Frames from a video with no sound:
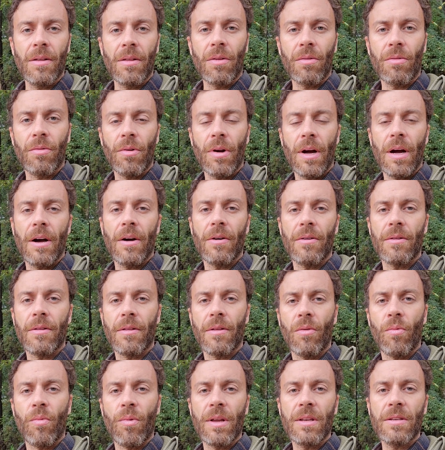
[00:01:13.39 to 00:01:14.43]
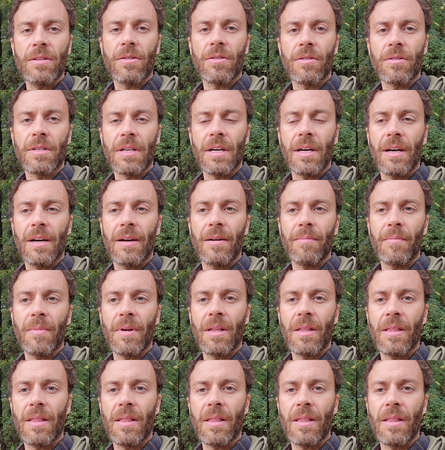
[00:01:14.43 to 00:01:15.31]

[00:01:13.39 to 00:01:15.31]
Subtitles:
throughout the winter time